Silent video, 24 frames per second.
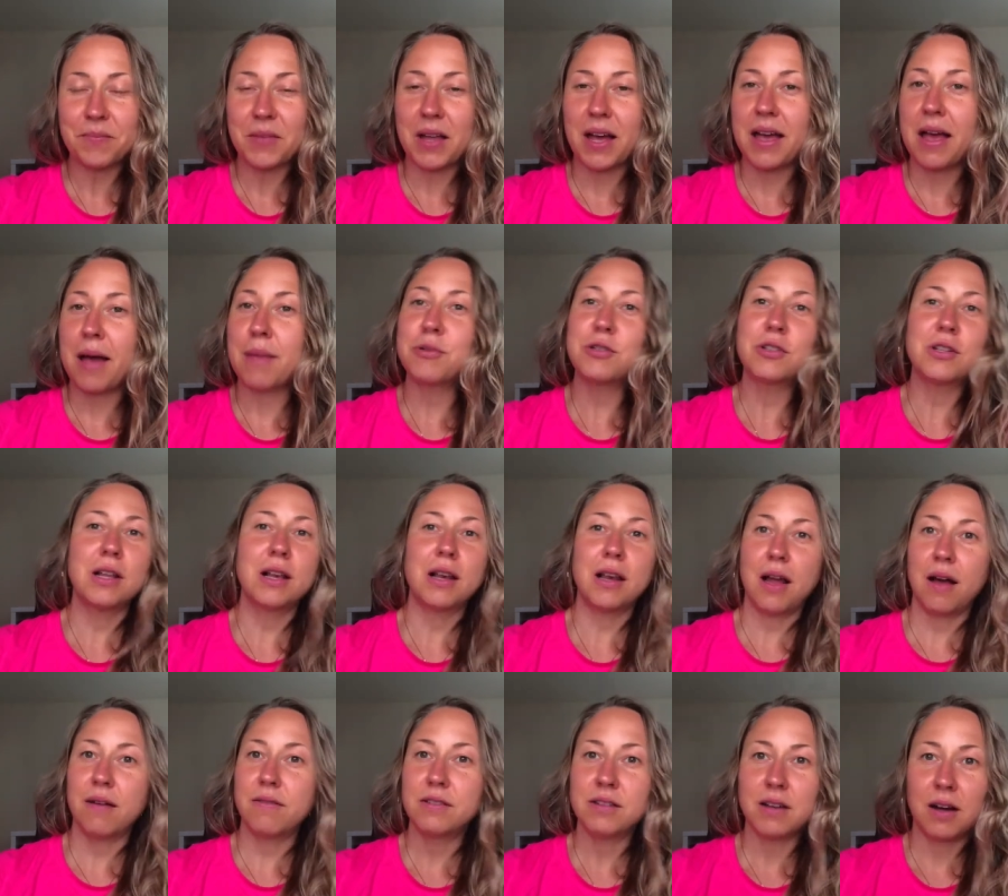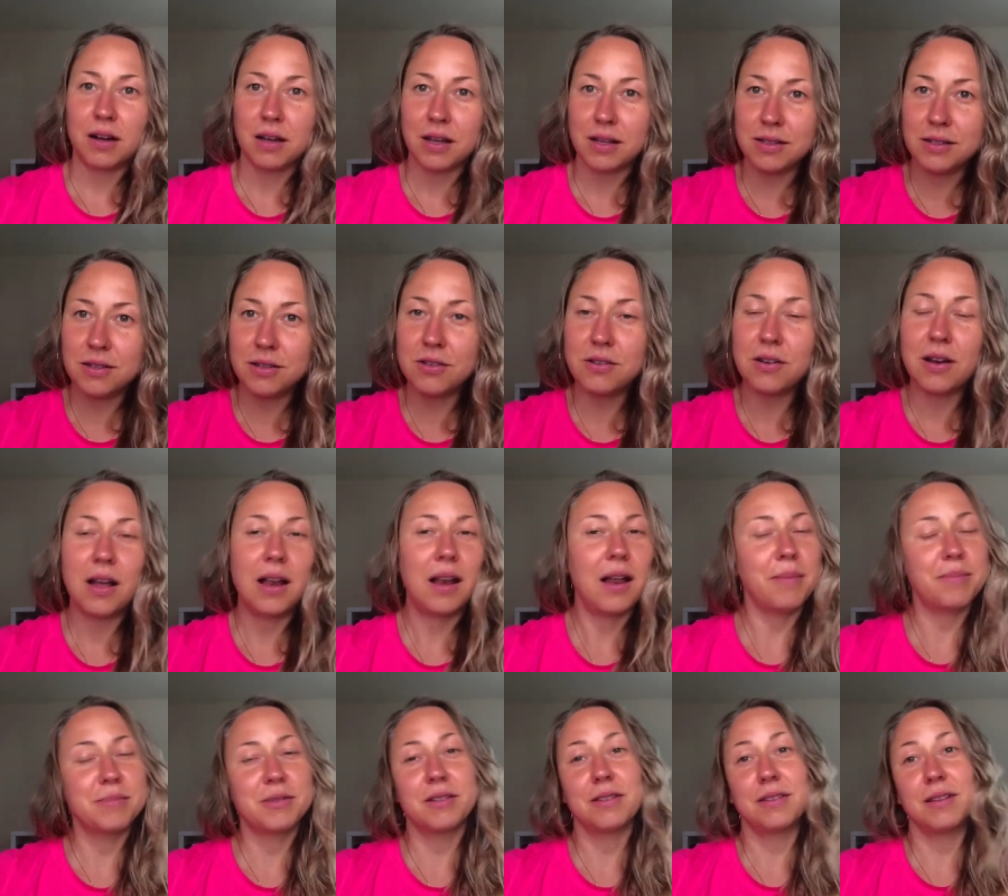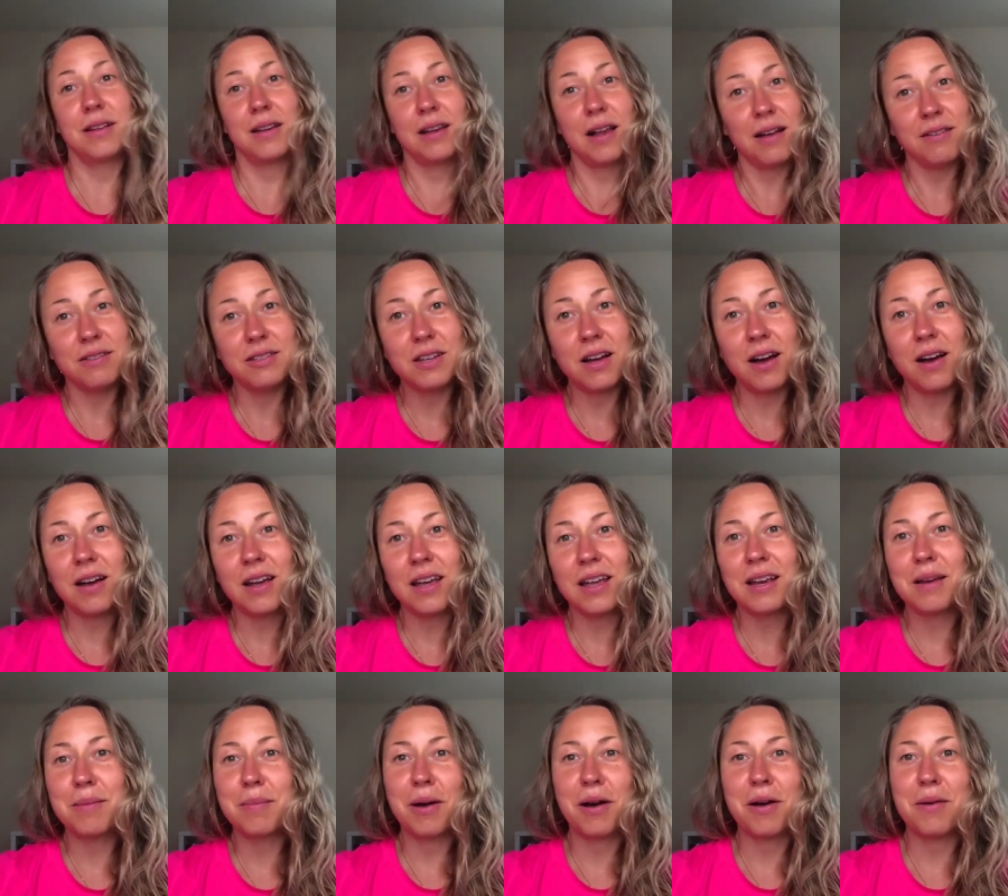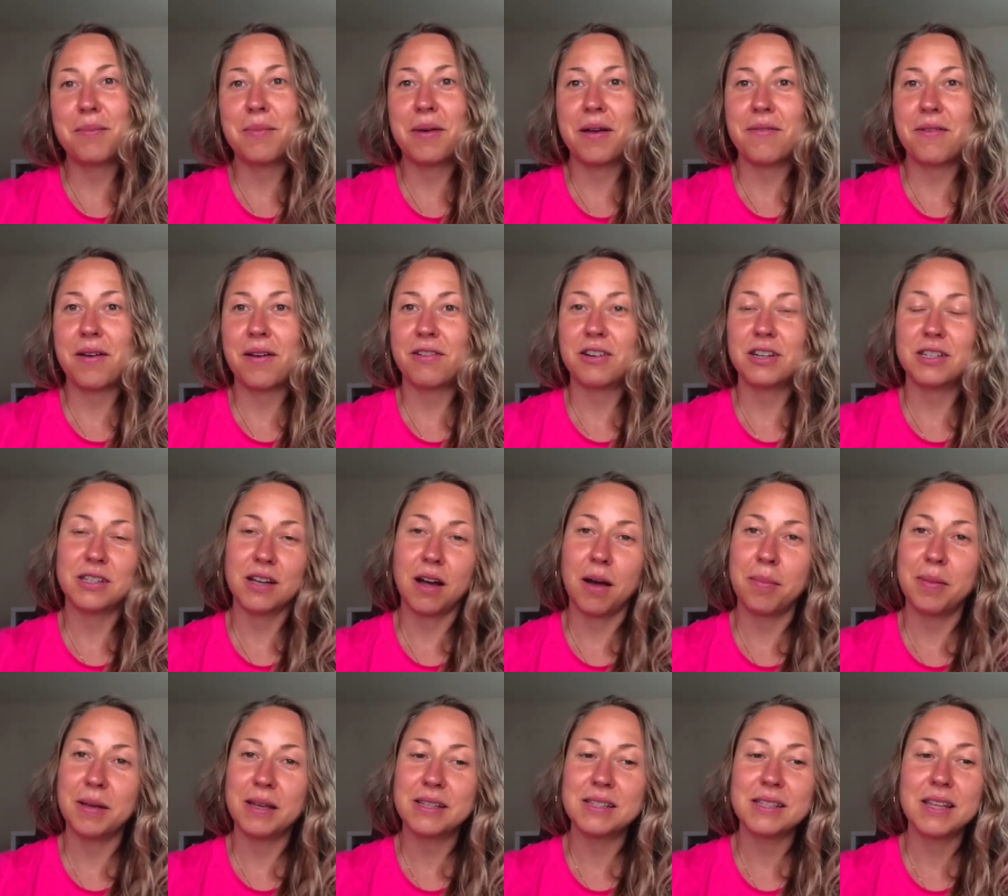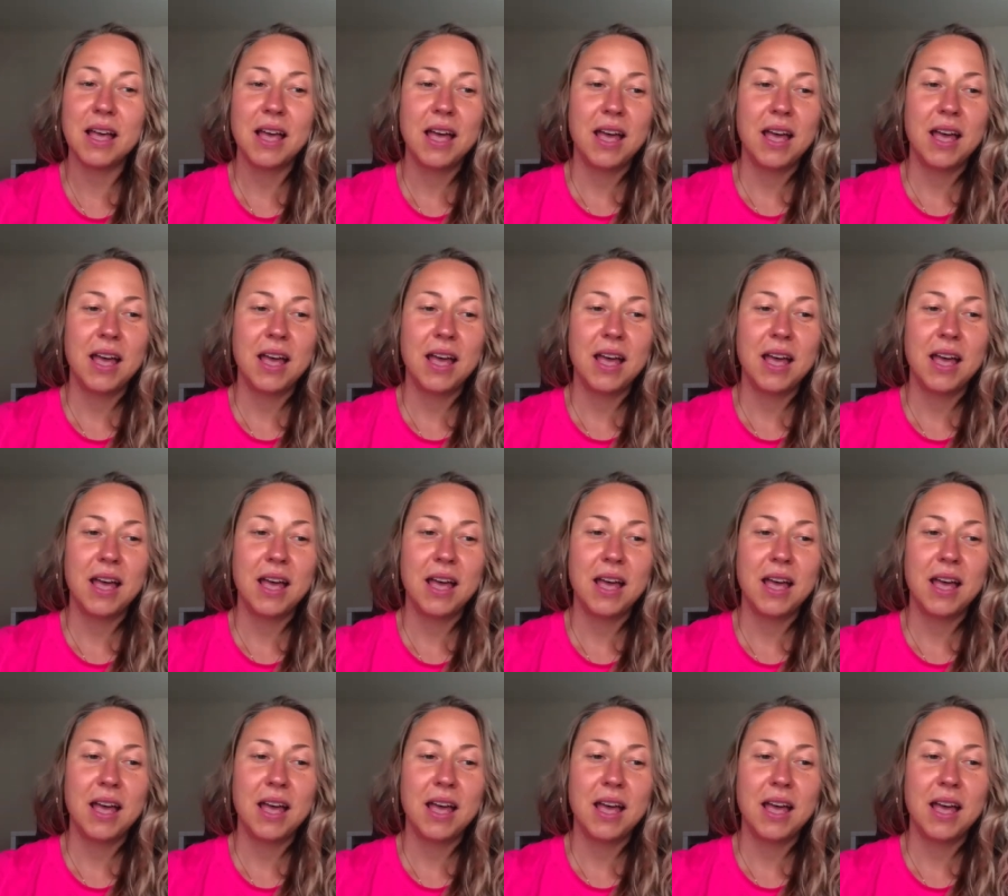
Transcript: I absolutely love talking to you. I absolutely love talking about my favorite topics